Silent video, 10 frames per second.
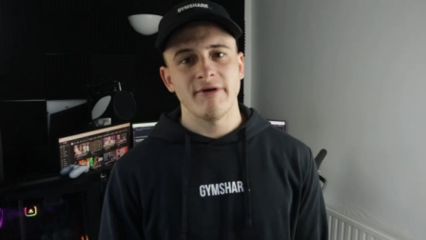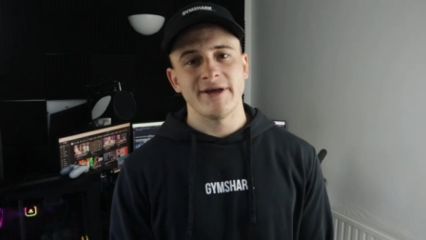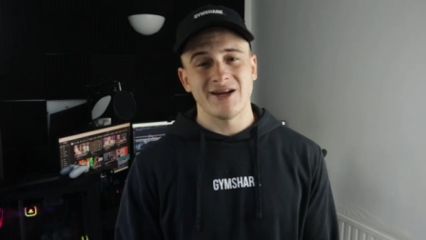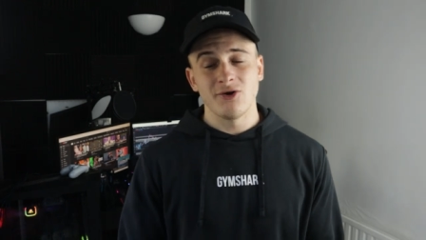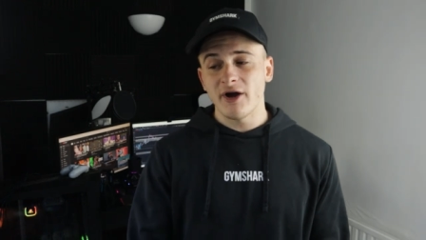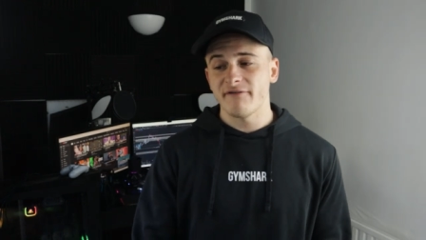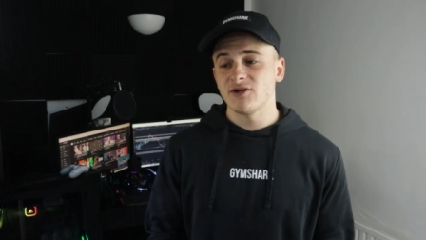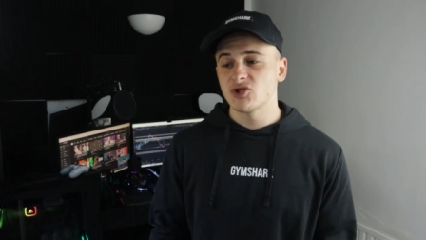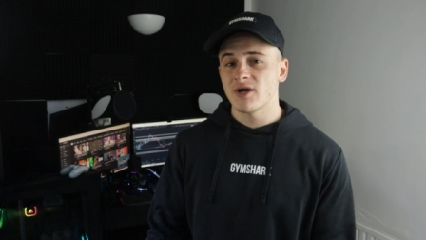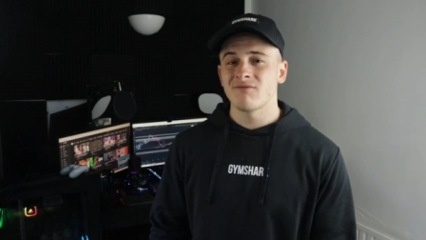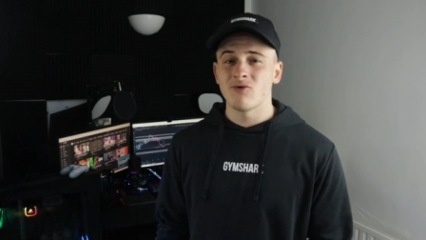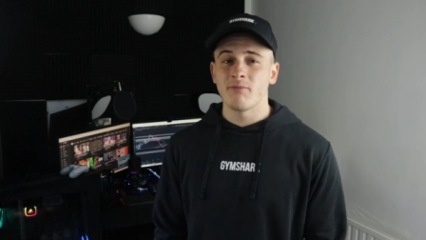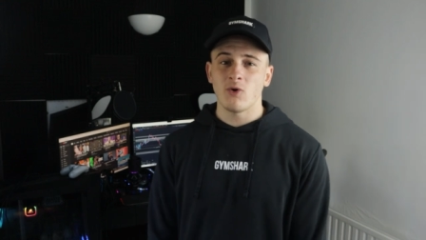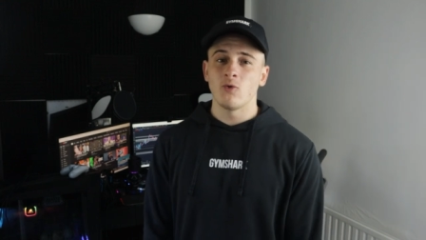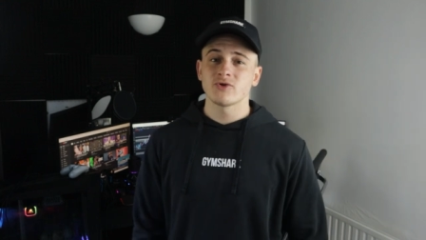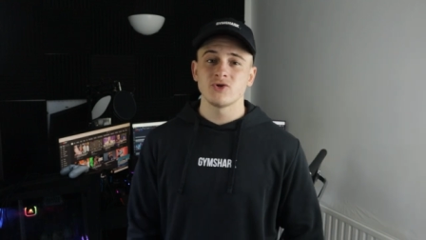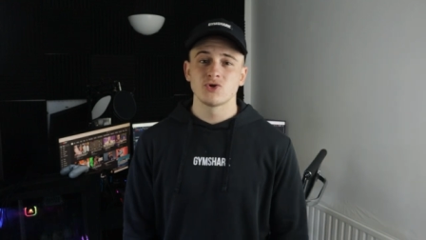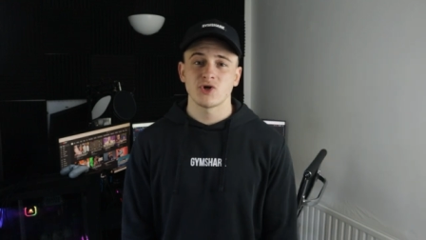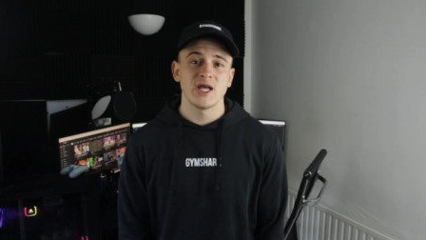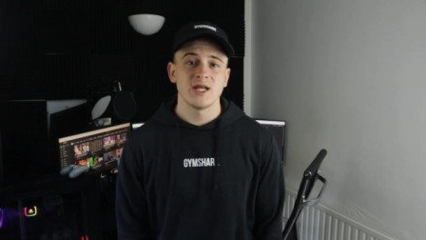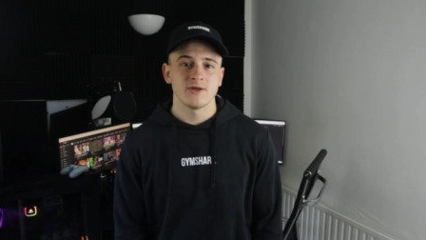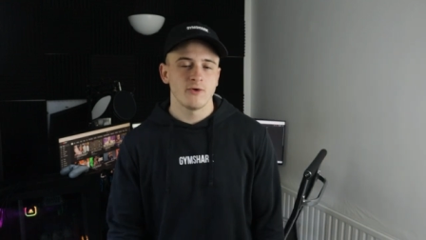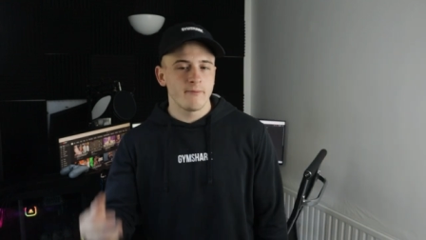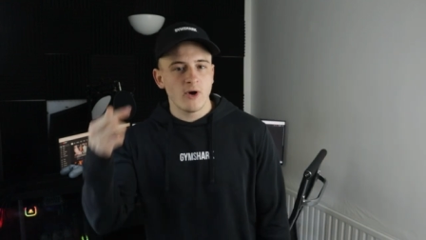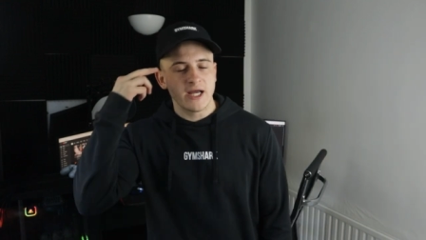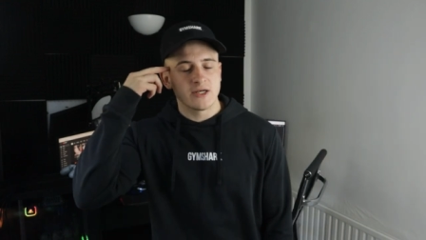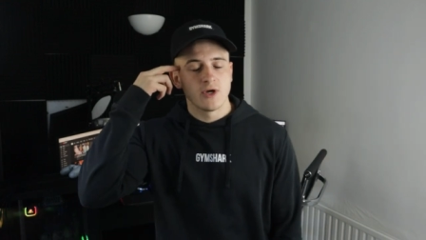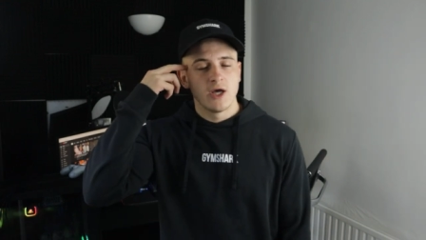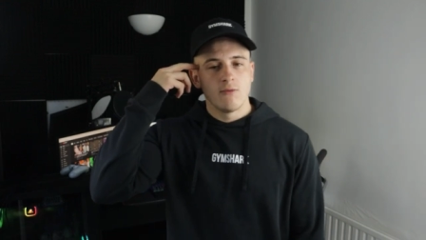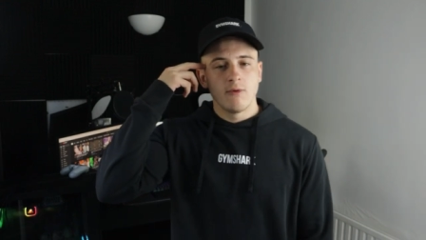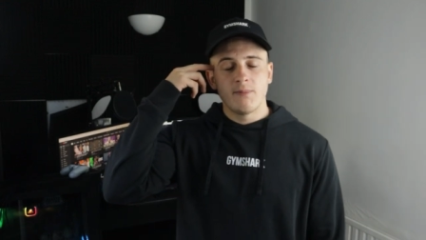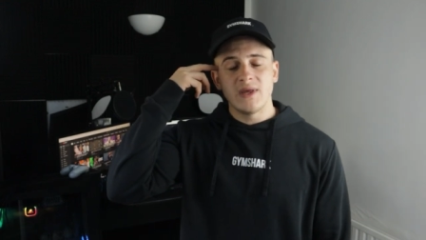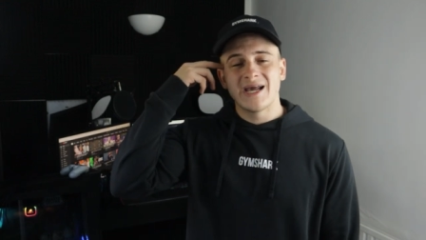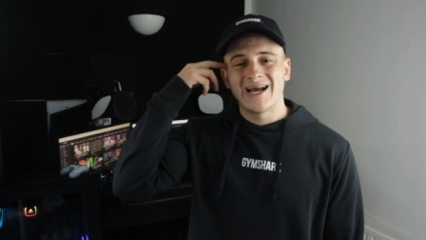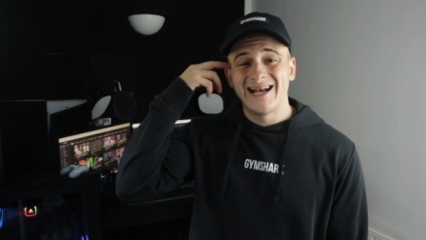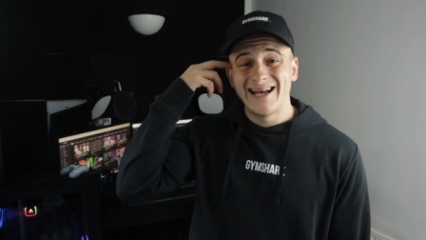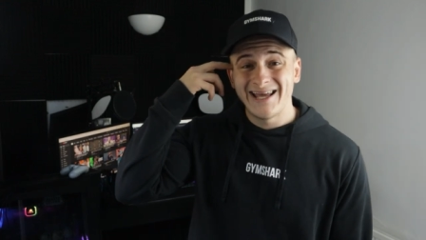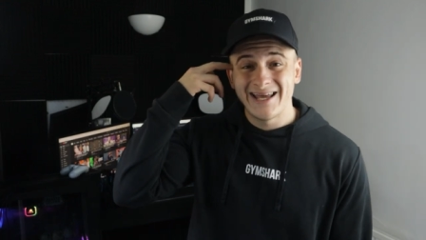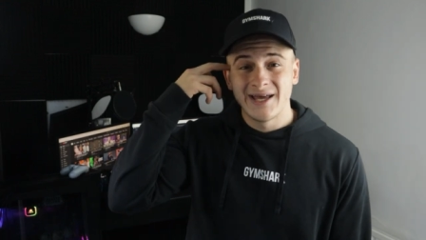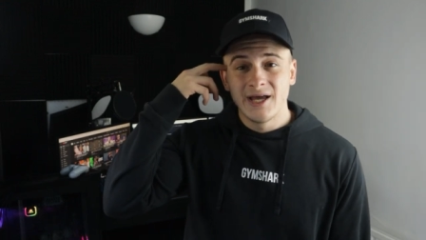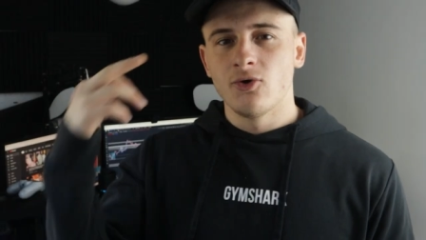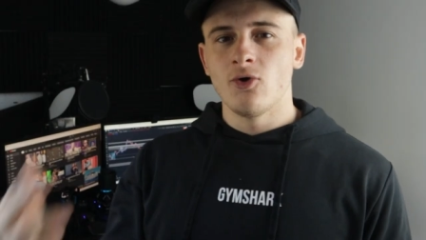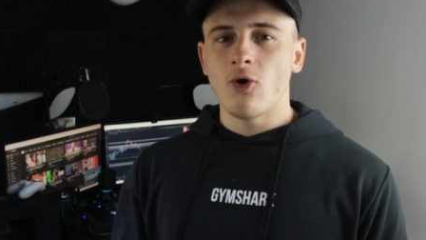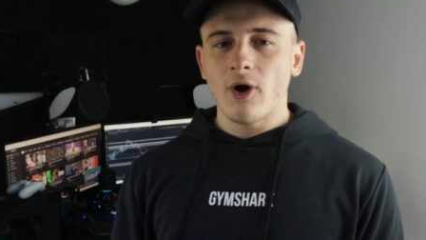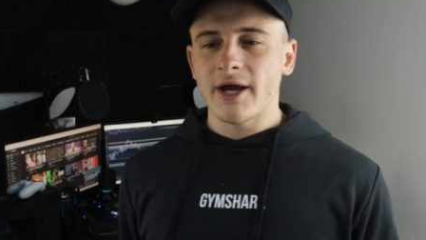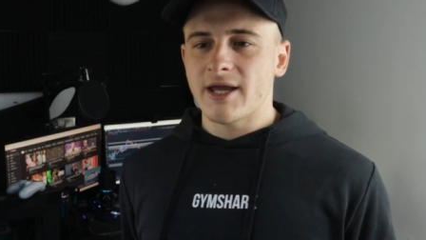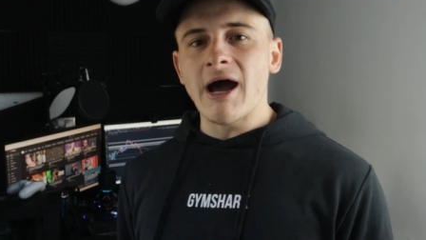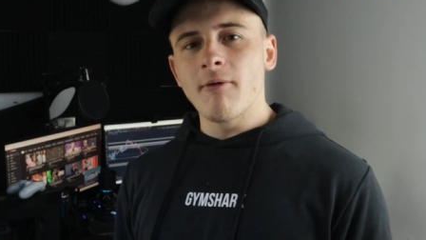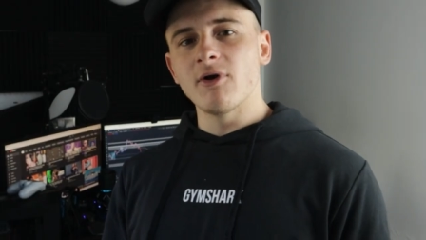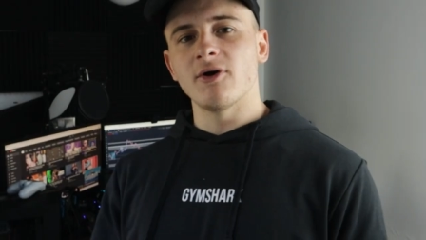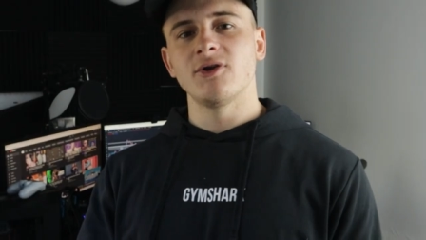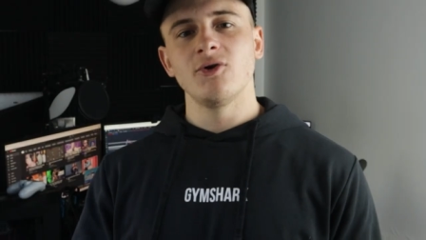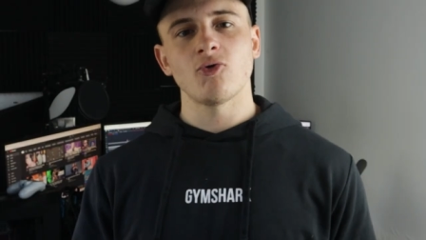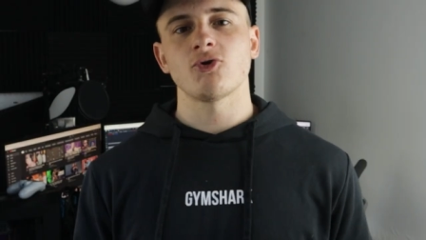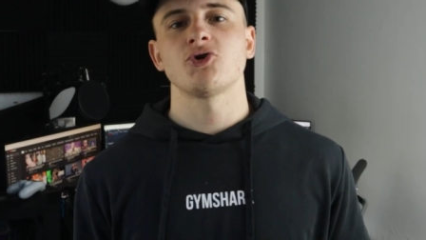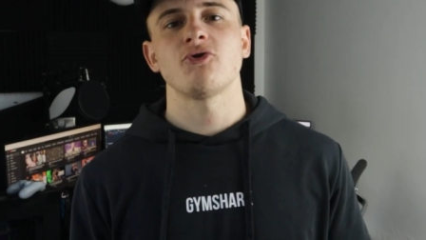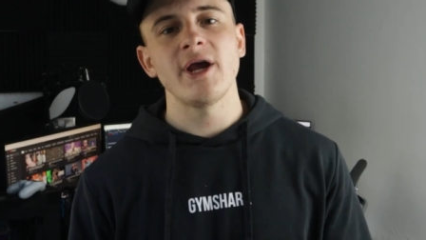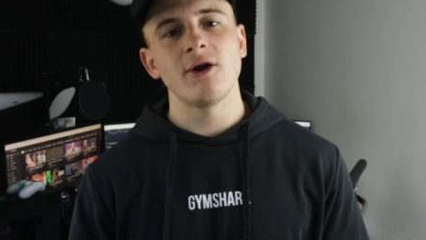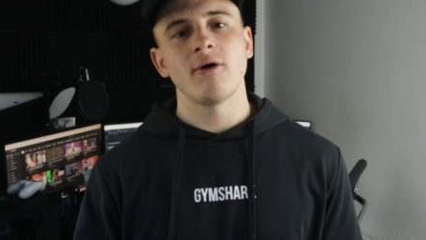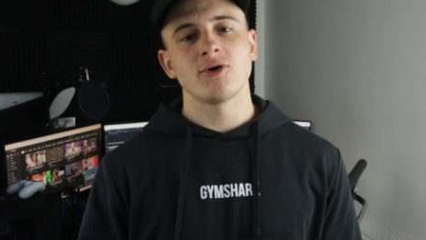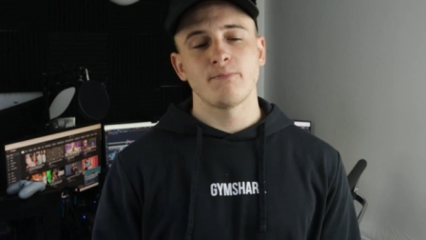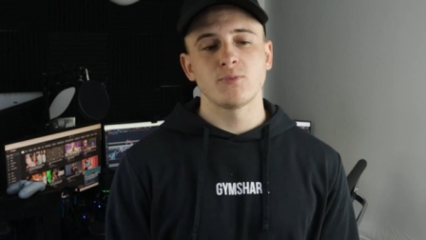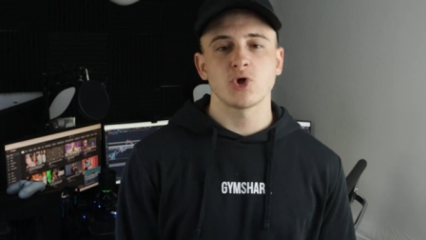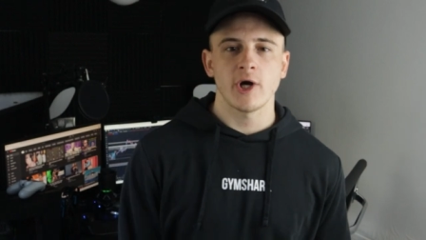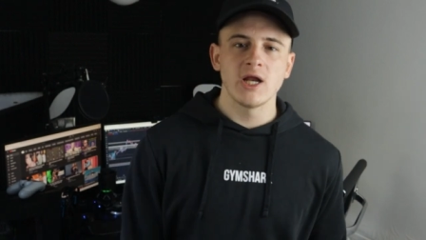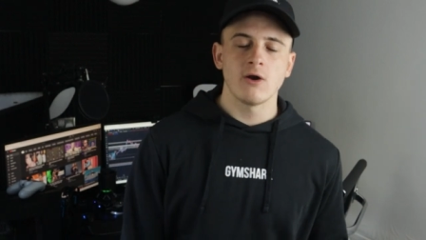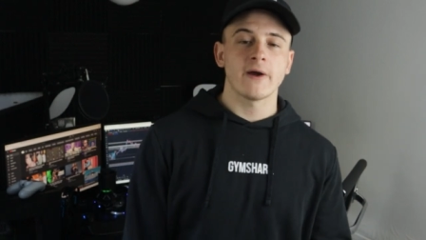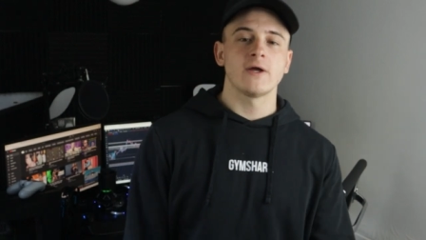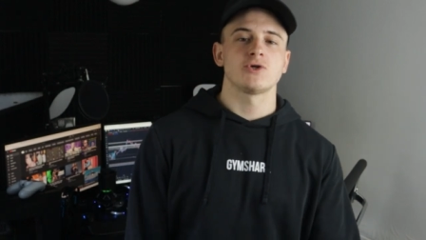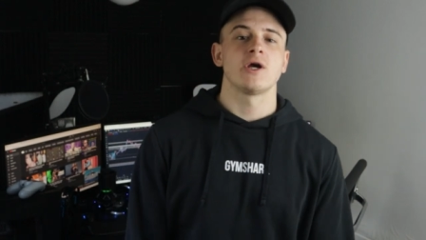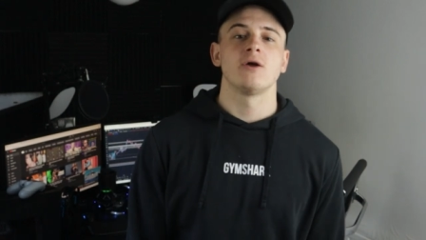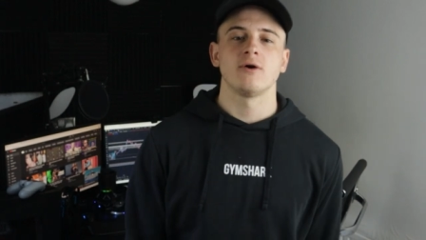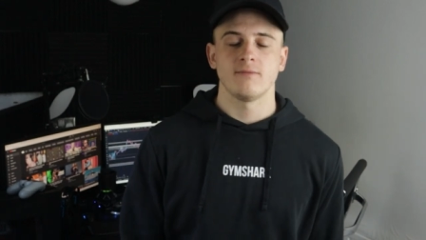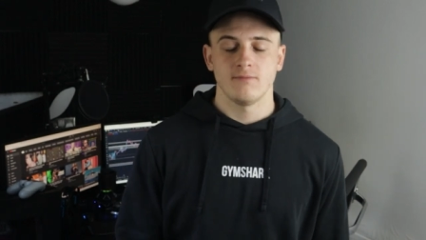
like life in general but also trading your mind will be clear you're not a gambler you're a trader trade like a trader